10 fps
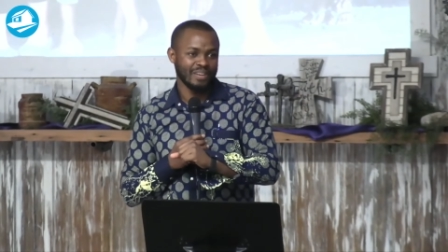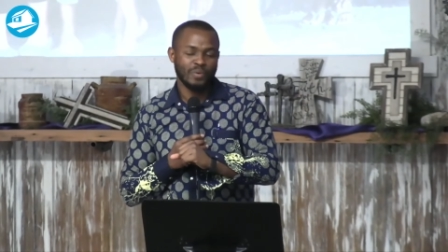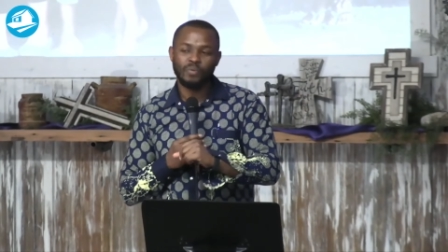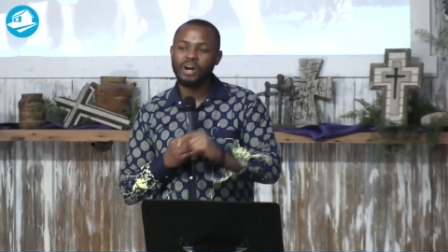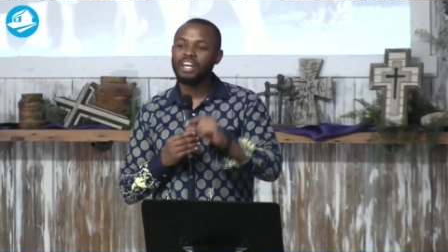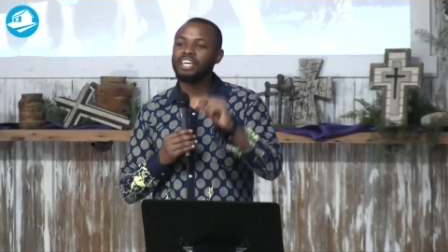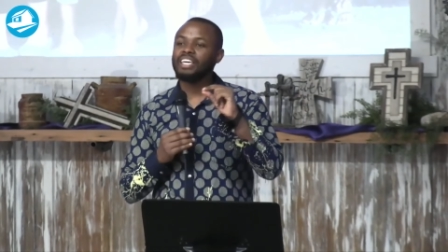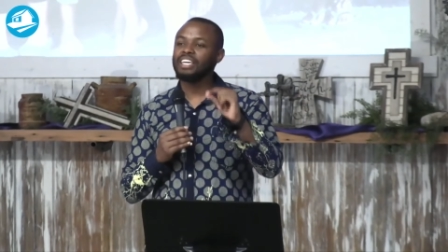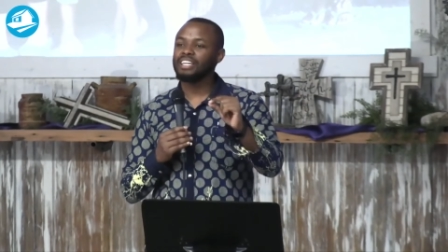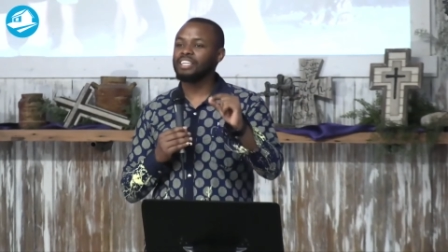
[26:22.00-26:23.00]
one
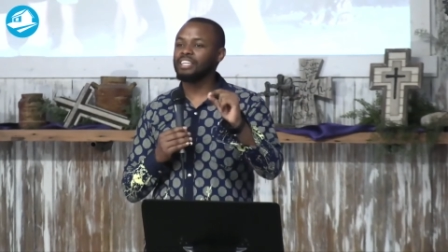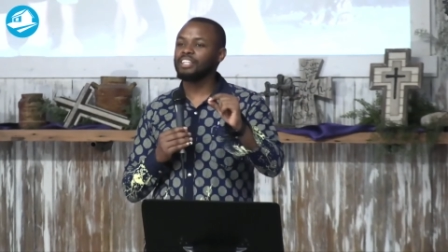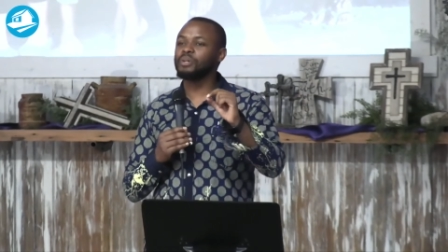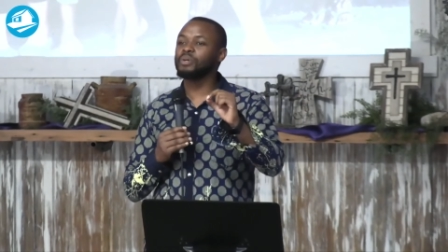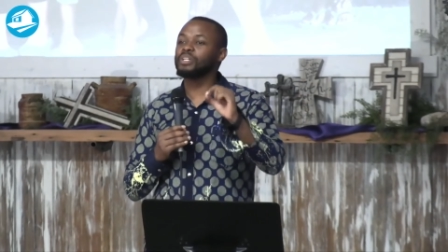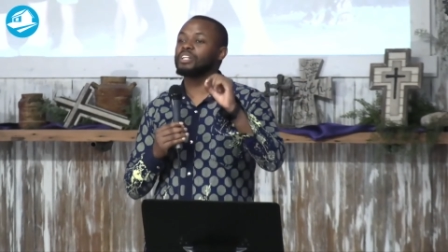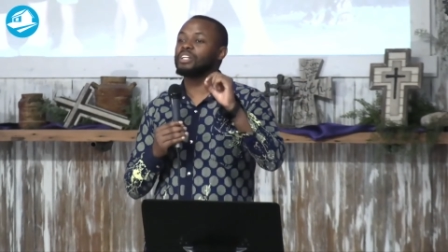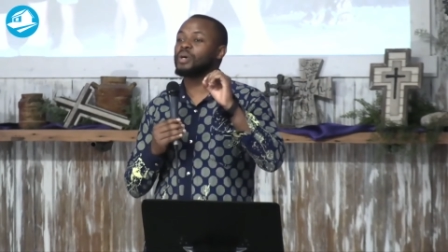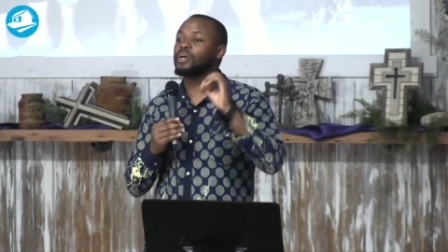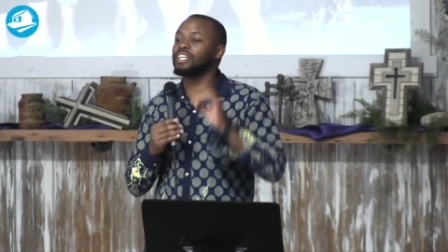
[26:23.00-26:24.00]
kid who could
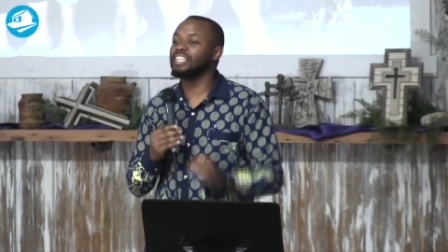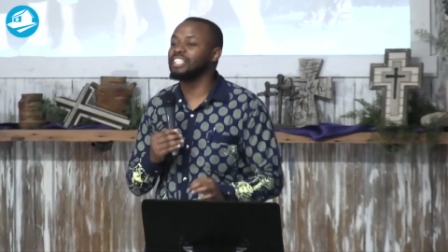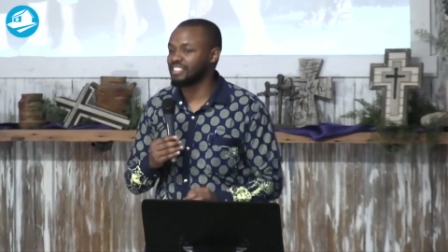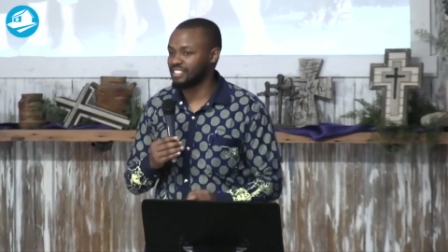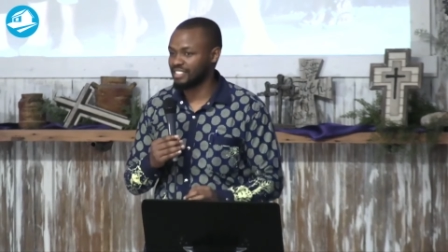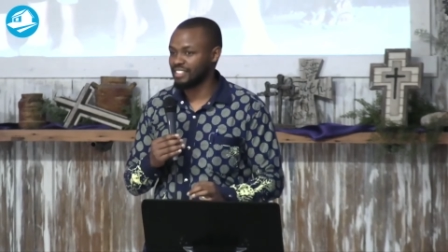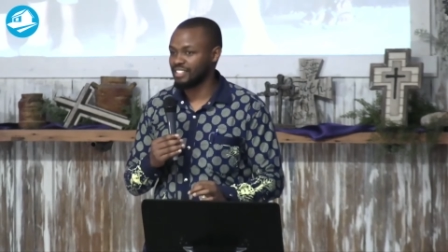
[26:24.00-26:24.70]
not eat,